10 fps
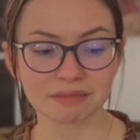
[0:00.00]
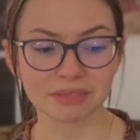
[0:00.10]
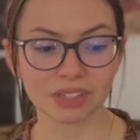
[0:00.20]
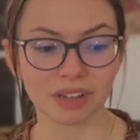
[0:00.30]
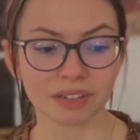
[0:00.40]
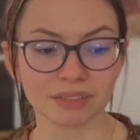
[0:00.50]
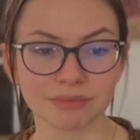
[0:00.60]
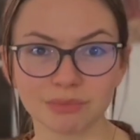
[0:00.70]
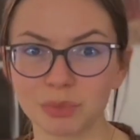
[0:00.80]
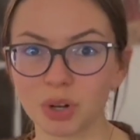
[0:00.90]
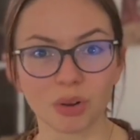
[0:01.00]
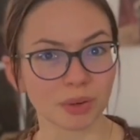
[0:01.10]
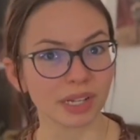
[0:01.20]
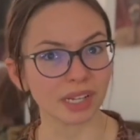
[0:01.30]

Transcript: So we're already